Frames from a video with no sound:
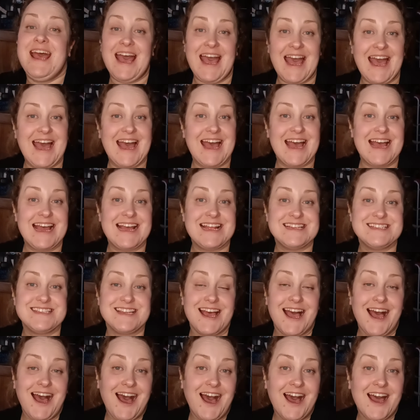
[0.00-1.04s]
And
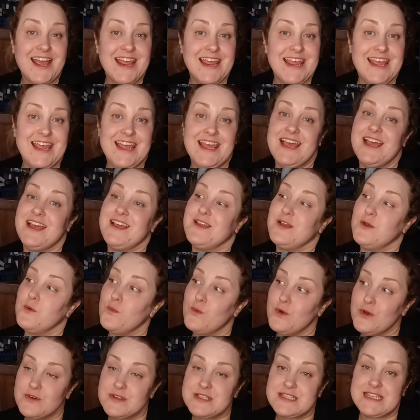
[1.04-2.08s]
I
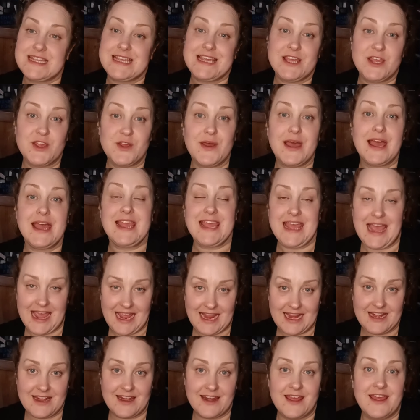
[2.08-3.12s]
will see you
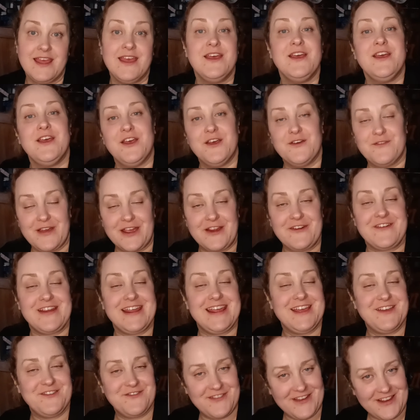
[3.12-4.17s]
again
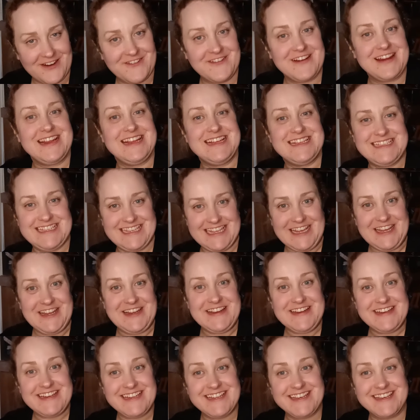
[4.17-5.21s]
very, very
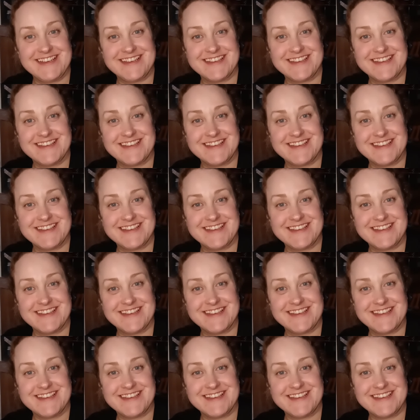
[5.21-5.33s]
soon.